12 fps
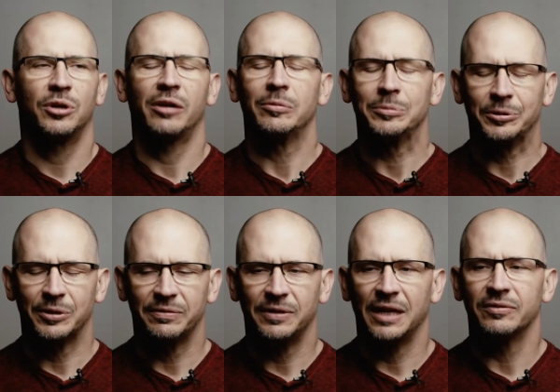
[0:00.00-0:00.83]
Proverbs
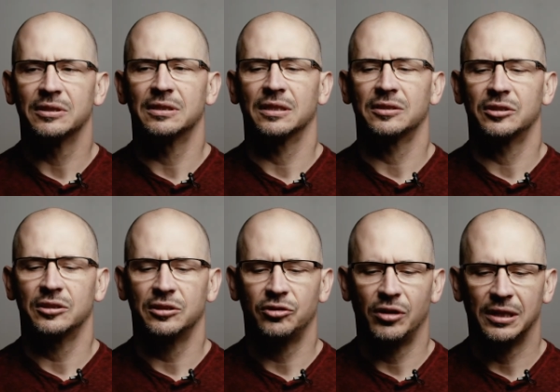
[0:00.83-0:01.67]
3, 5, and 6.
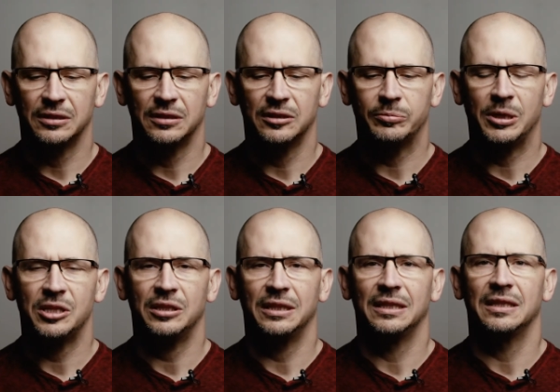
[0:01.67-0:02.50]
Just trust,
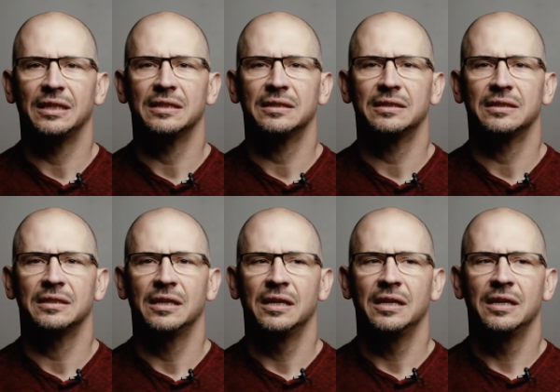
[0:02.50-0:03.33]
especially in this
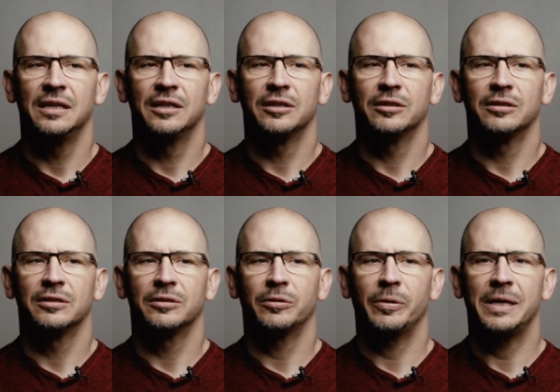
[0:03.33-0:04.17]

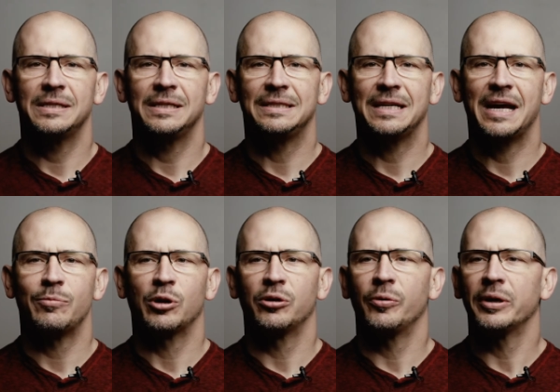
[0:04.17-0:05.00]
crazy time
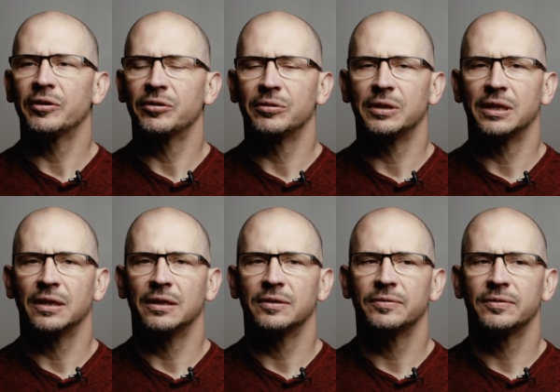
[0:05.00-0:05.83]
we're going through
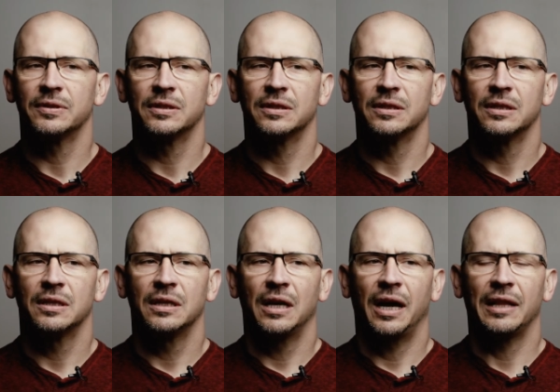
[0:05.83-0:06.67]
here.
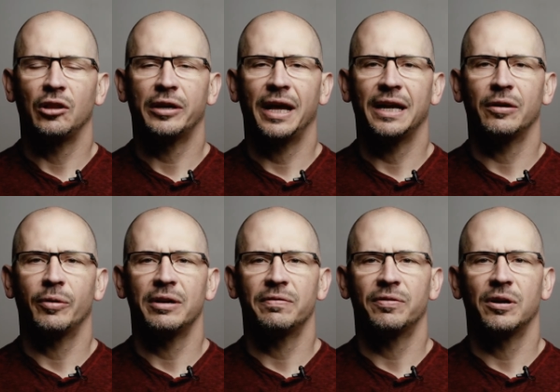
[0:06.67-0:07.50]
I look at it
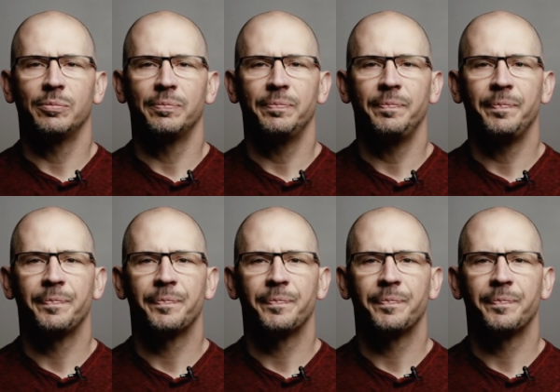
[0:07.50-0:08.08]
right from